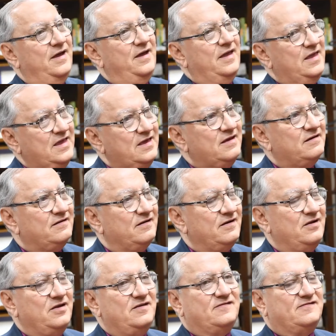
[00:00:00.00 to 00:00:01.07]
here
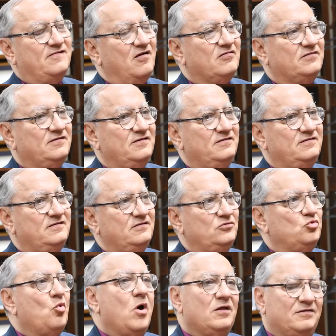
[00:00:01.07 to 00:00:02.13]
started
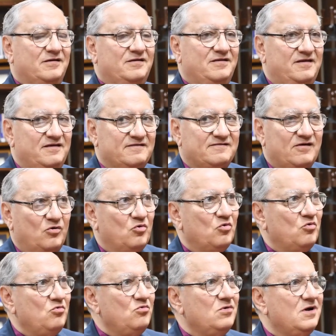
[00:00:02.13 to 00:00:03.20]
200 years ago,